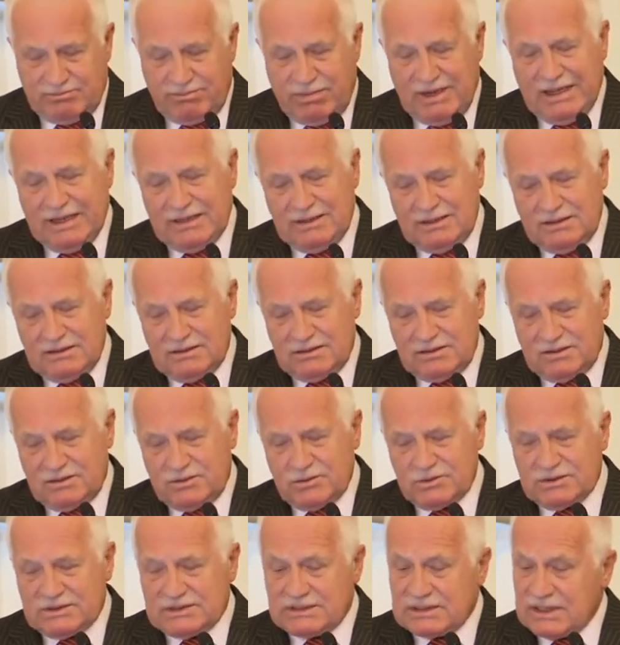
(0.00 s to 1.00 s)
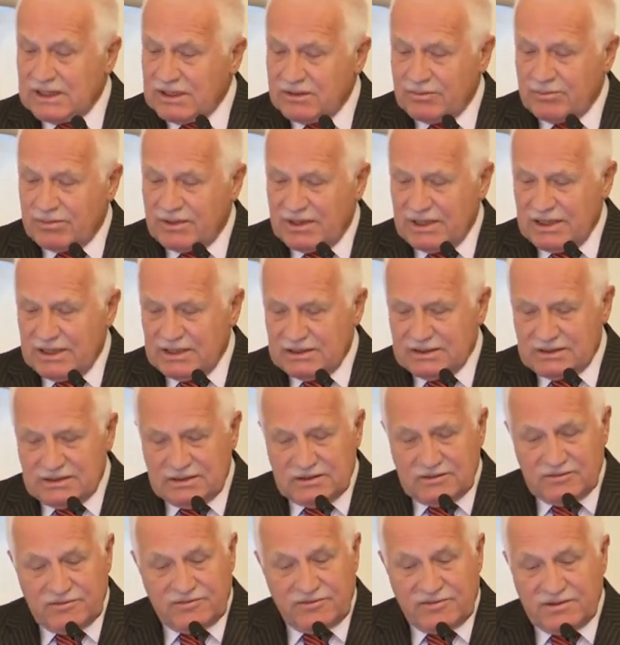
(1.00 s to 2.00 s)
planned to celebrate
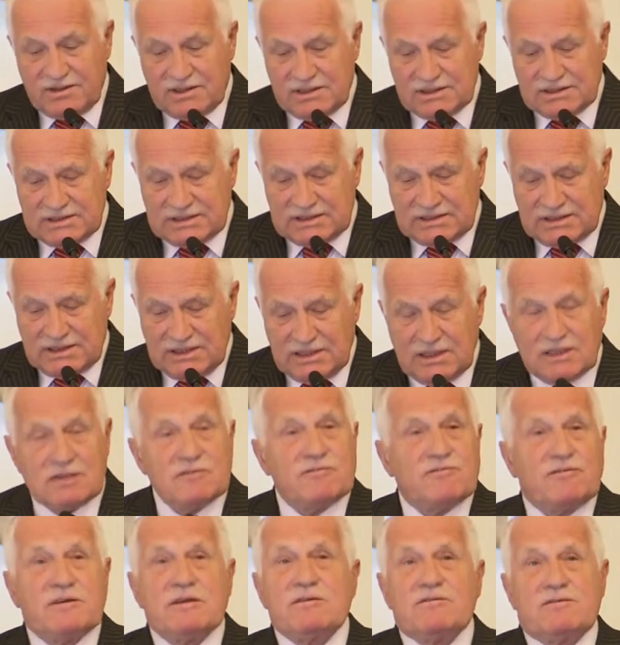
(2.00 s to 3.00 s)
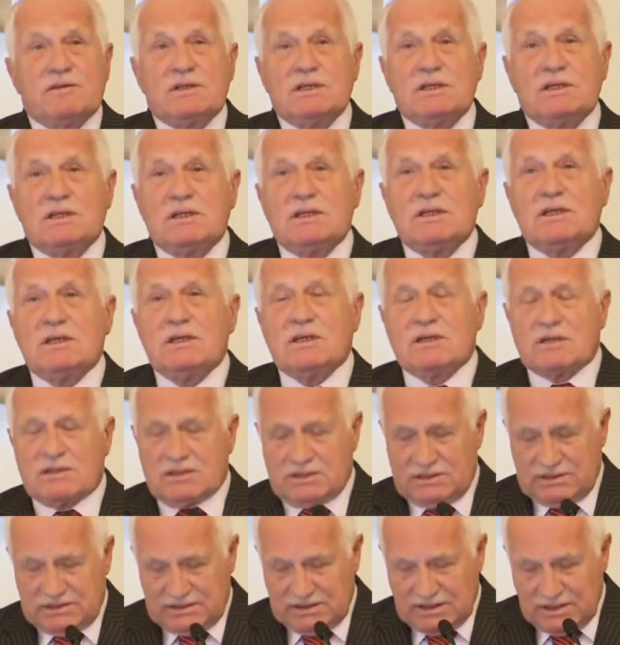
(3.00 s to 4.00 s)
the first 15
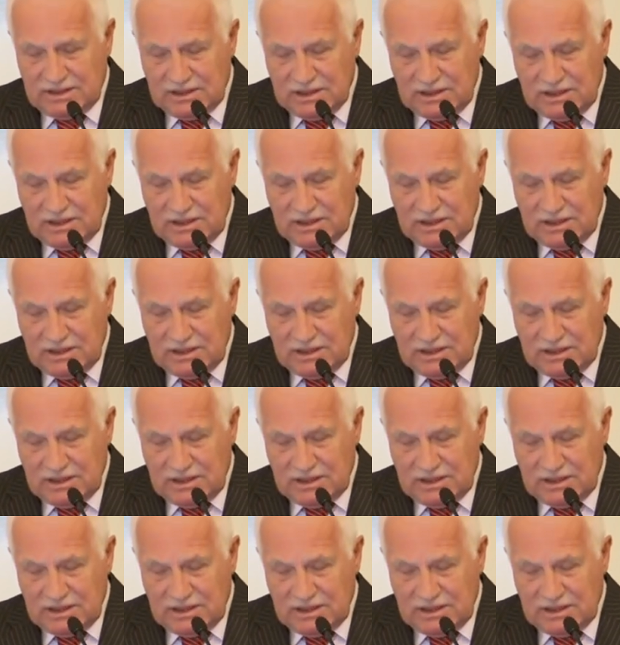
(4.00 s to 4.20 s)
years